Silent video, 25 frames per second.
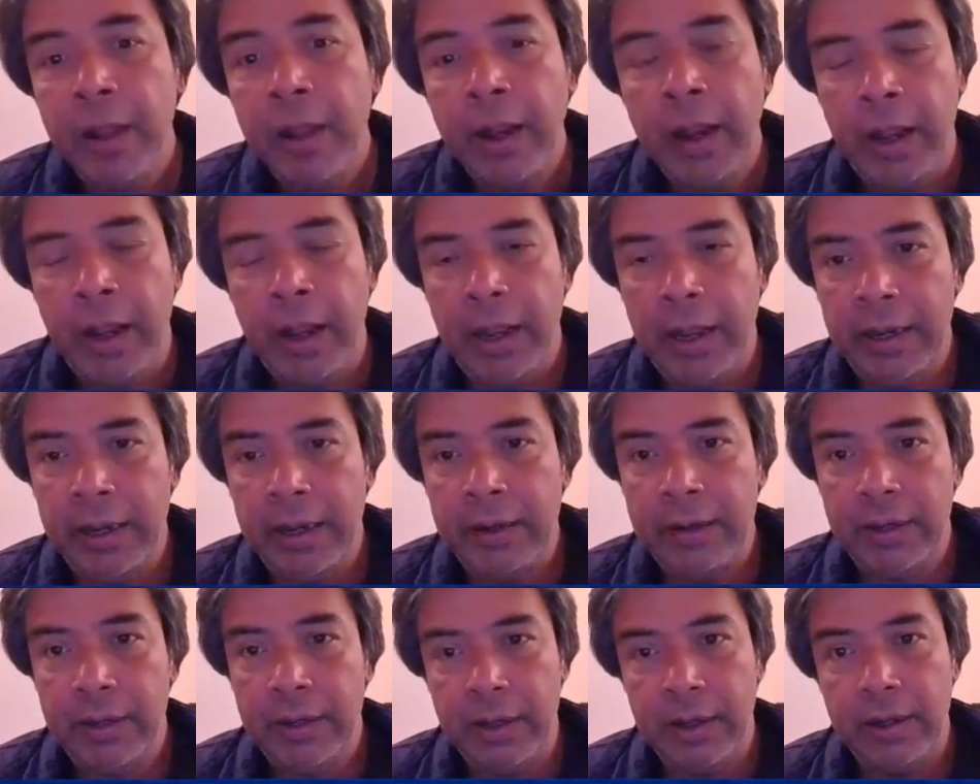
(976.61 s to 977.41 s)

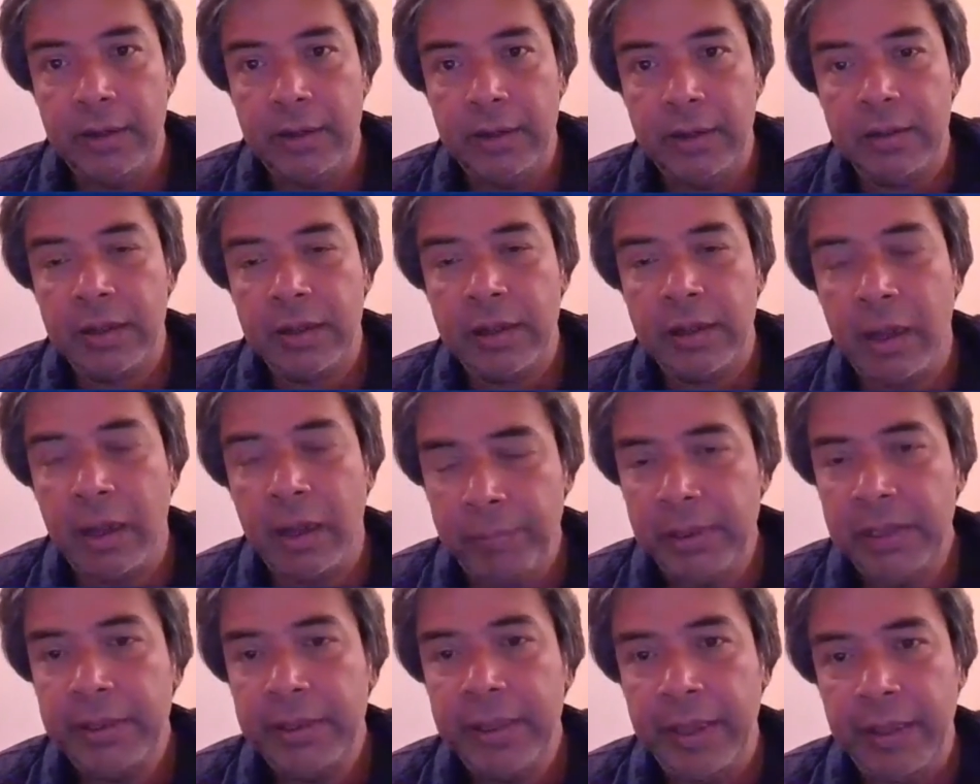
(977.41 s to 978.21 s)
And
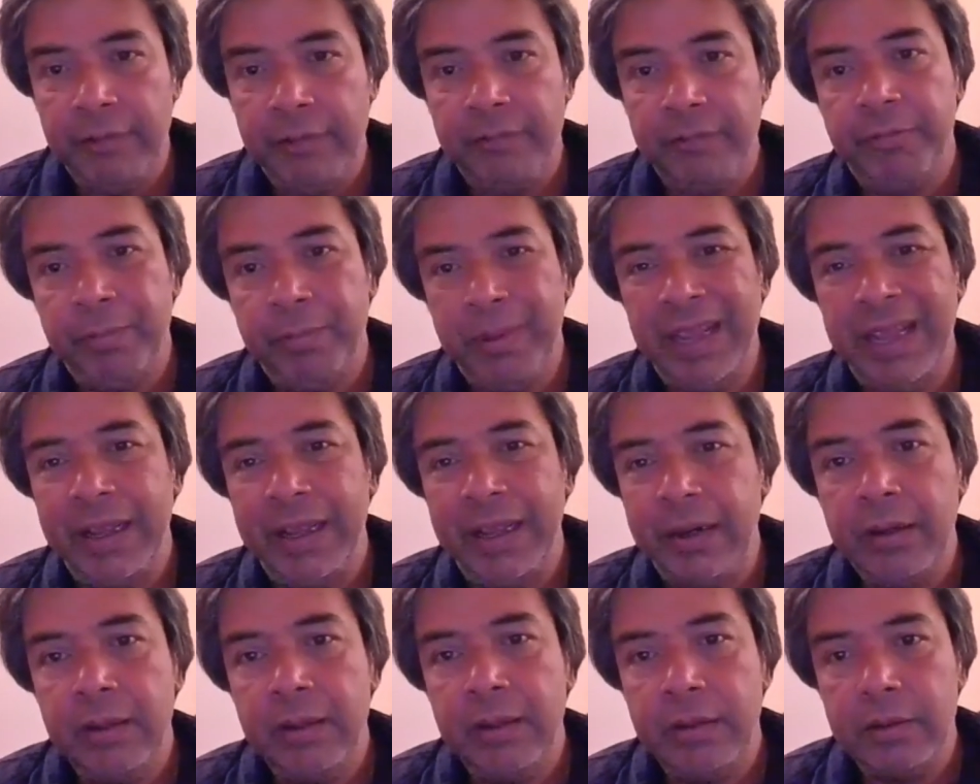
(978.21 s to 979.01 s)
Kapil Dev
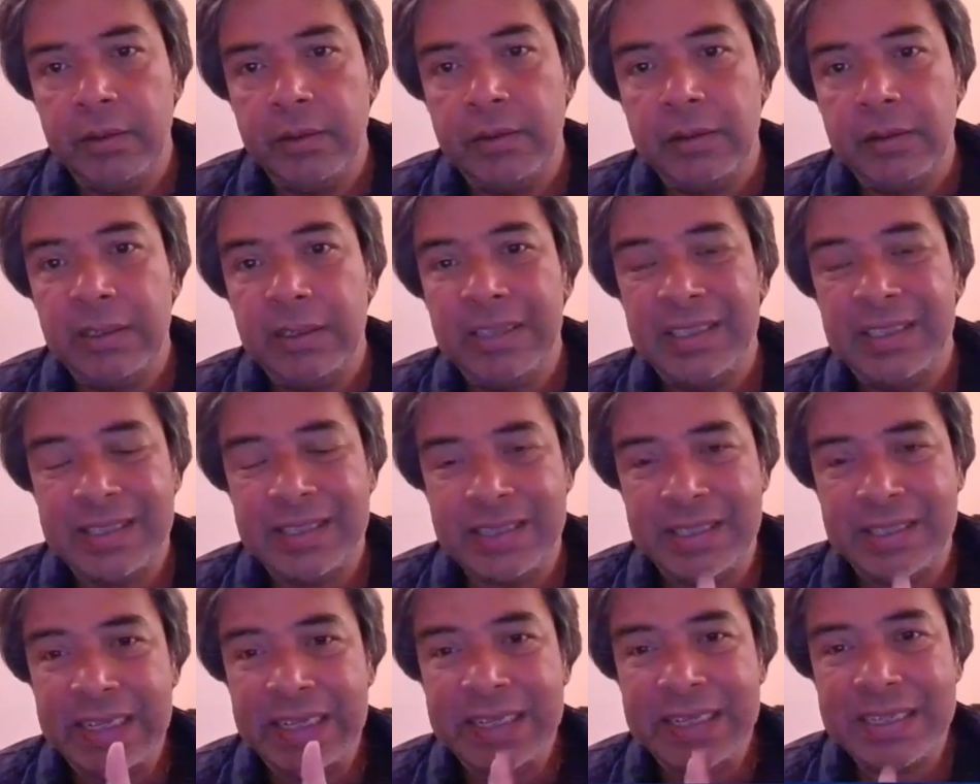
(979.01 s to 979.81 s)
played
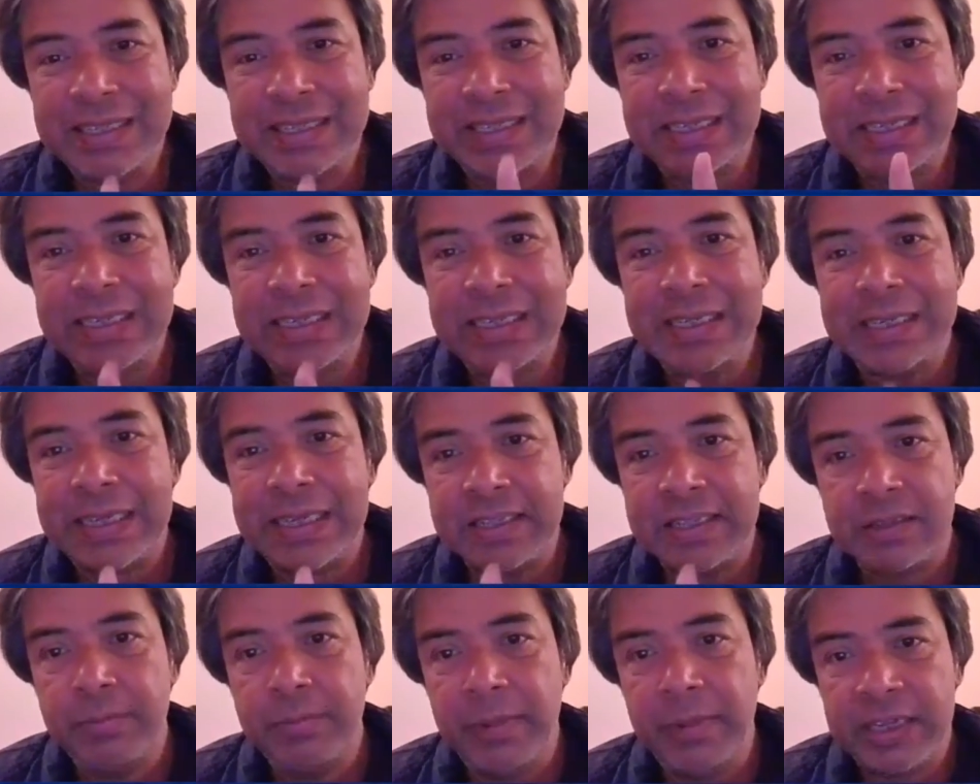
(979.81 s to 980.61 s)
60
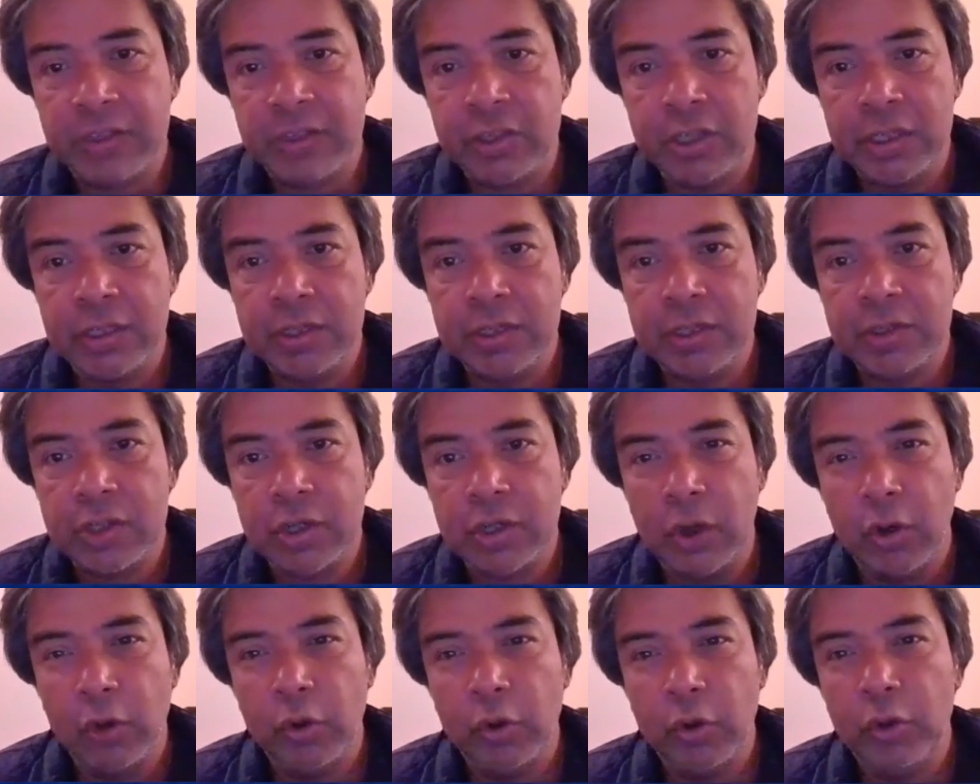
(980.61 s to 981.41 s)
test matches
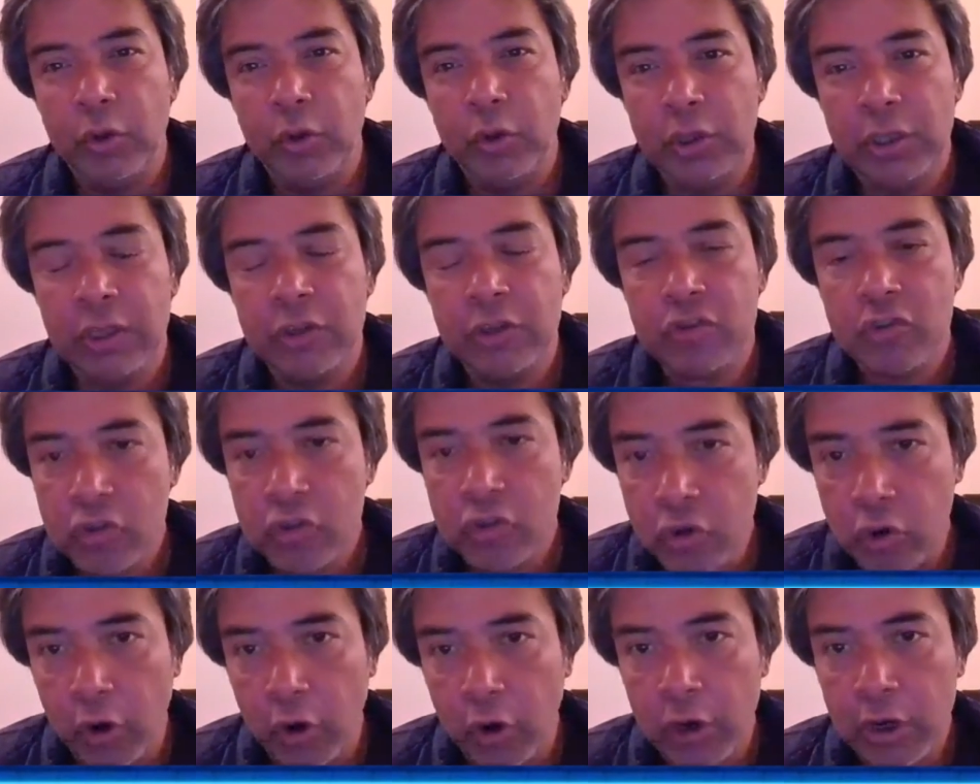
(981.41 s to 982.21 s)
on the
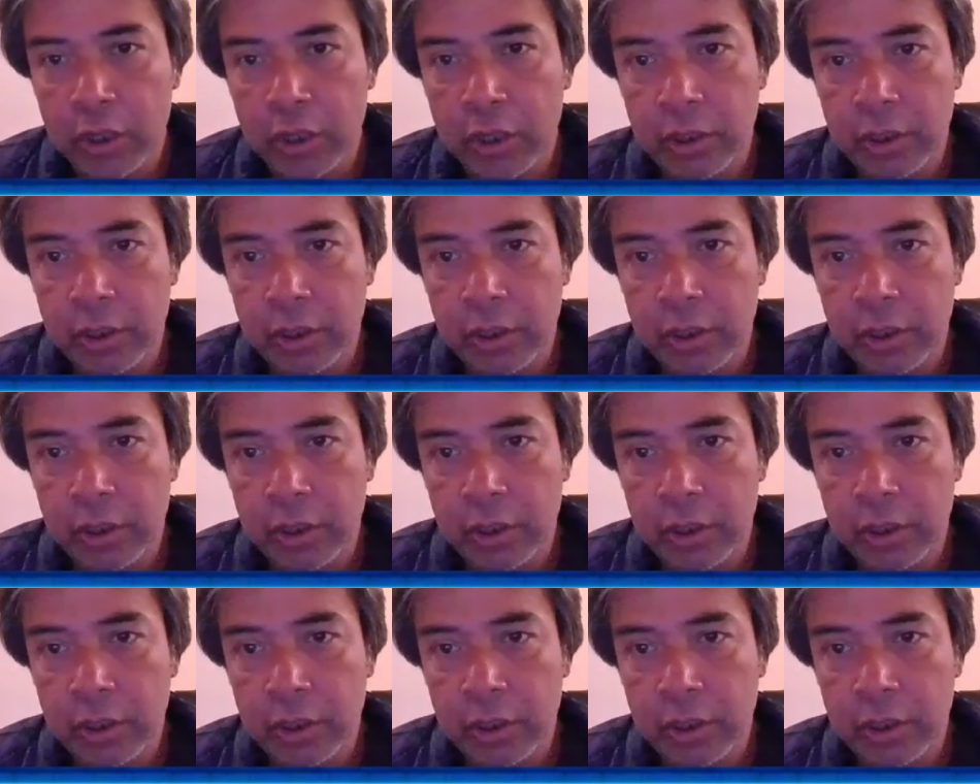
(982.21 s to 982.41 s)
trot.